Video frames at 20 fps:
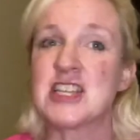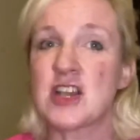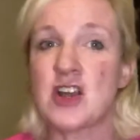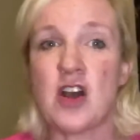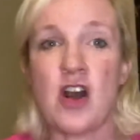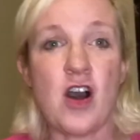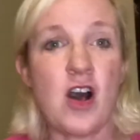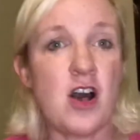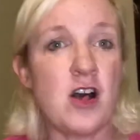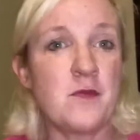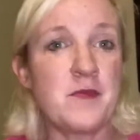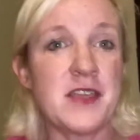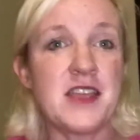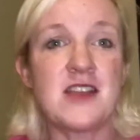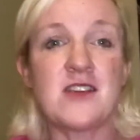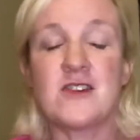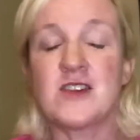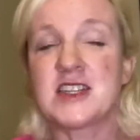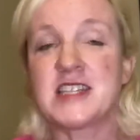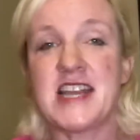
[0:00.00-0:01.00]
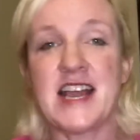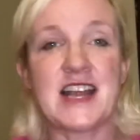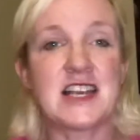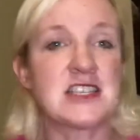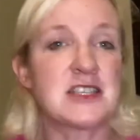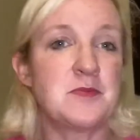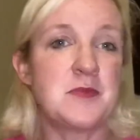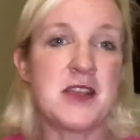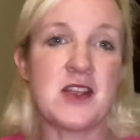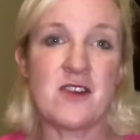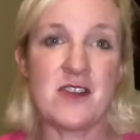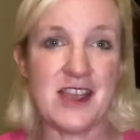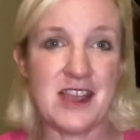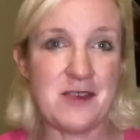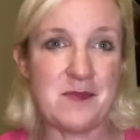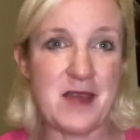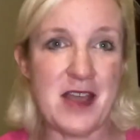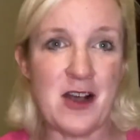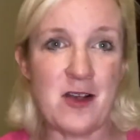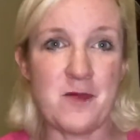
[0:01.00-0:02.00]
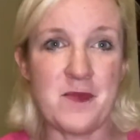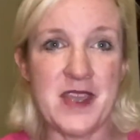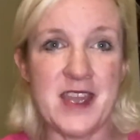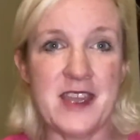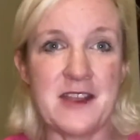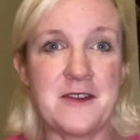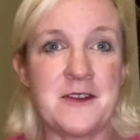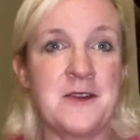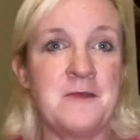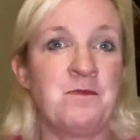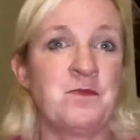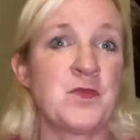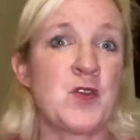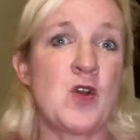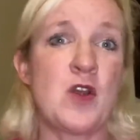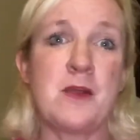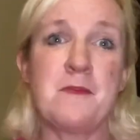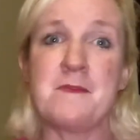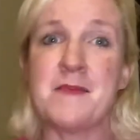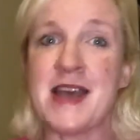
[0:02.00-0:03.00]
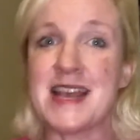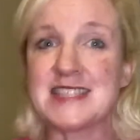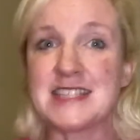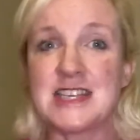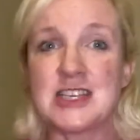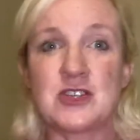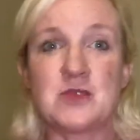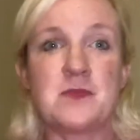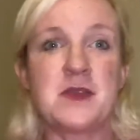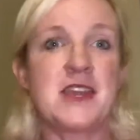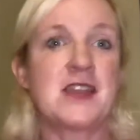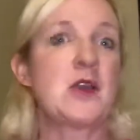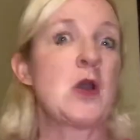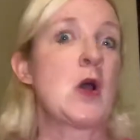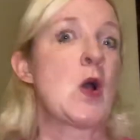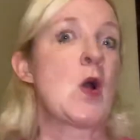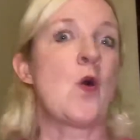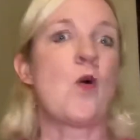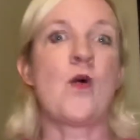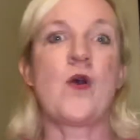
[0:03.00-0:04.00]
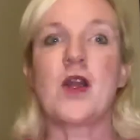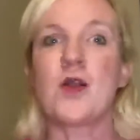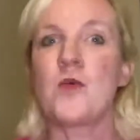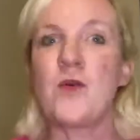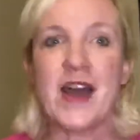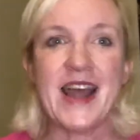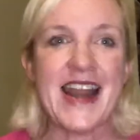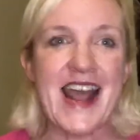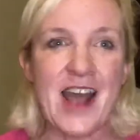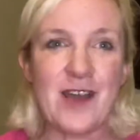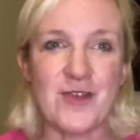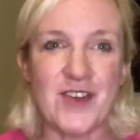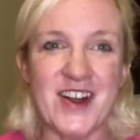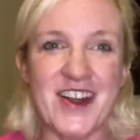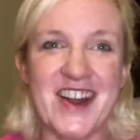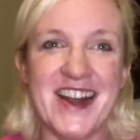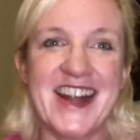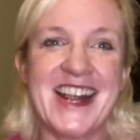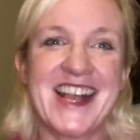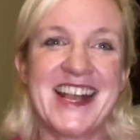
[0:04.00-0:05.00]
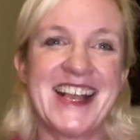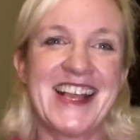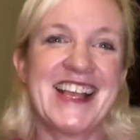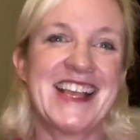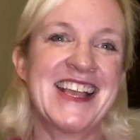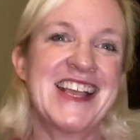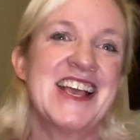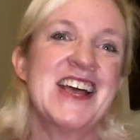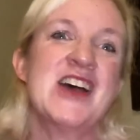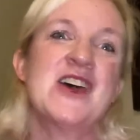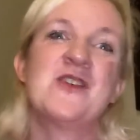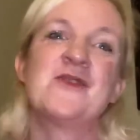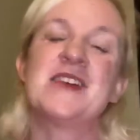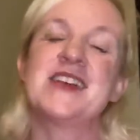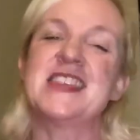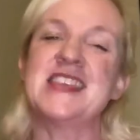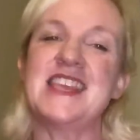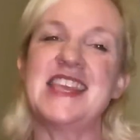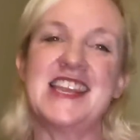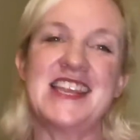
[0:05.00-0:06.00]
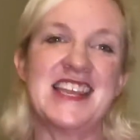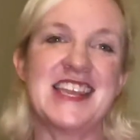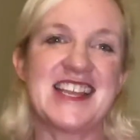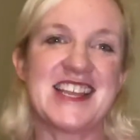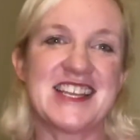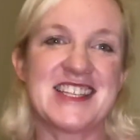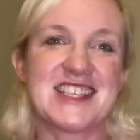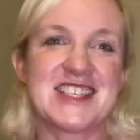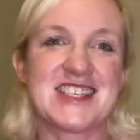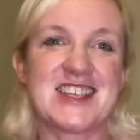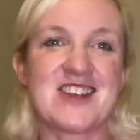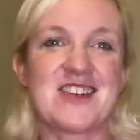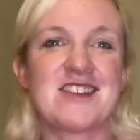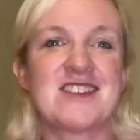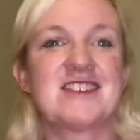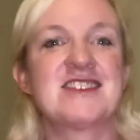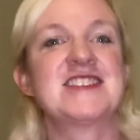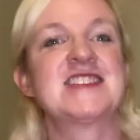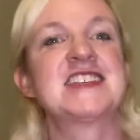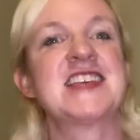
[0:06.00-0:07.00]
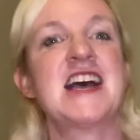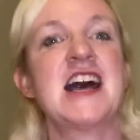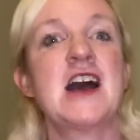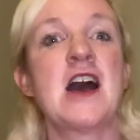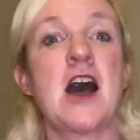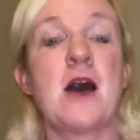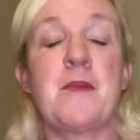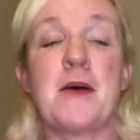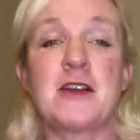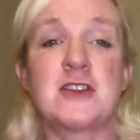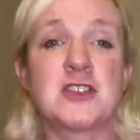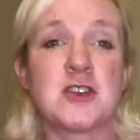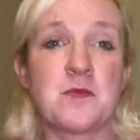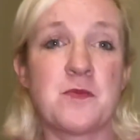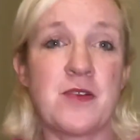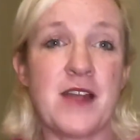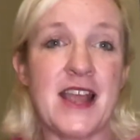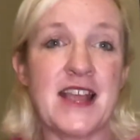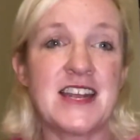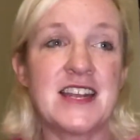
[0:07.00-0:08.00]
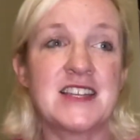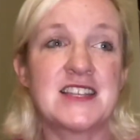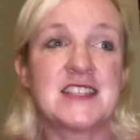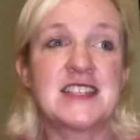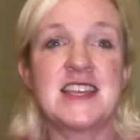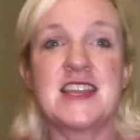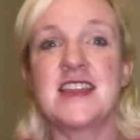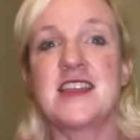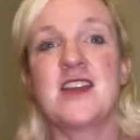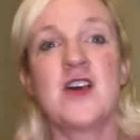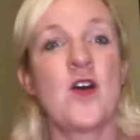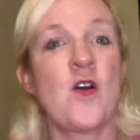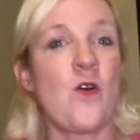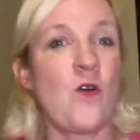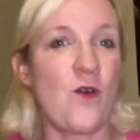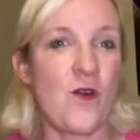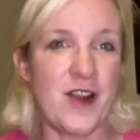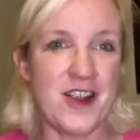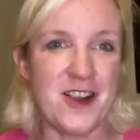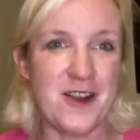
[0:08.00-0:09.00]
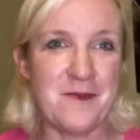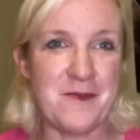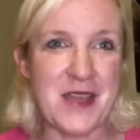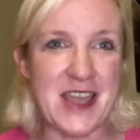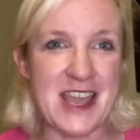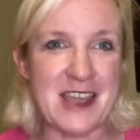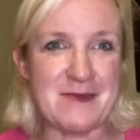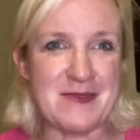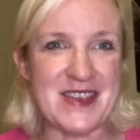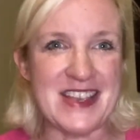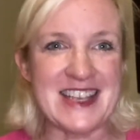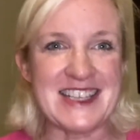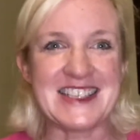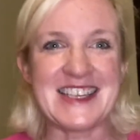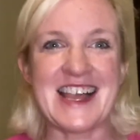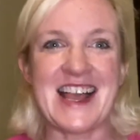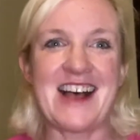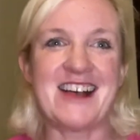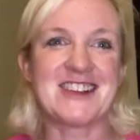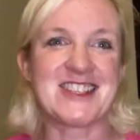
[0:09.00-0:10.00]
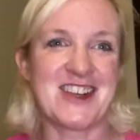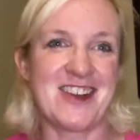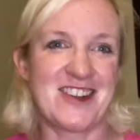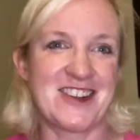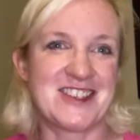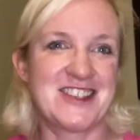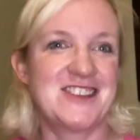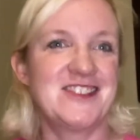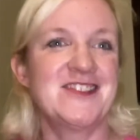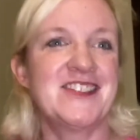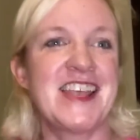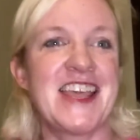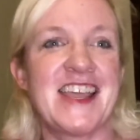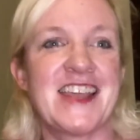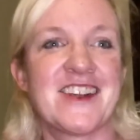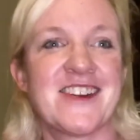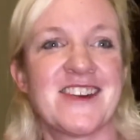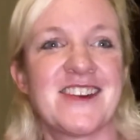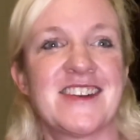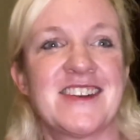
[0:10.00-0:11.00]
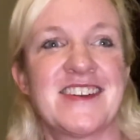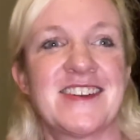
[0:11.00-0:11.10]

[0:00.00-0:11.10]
call me or text me or email me or message me or whatever with any concerns about your pregnancy or your babies. I'll talk to you later.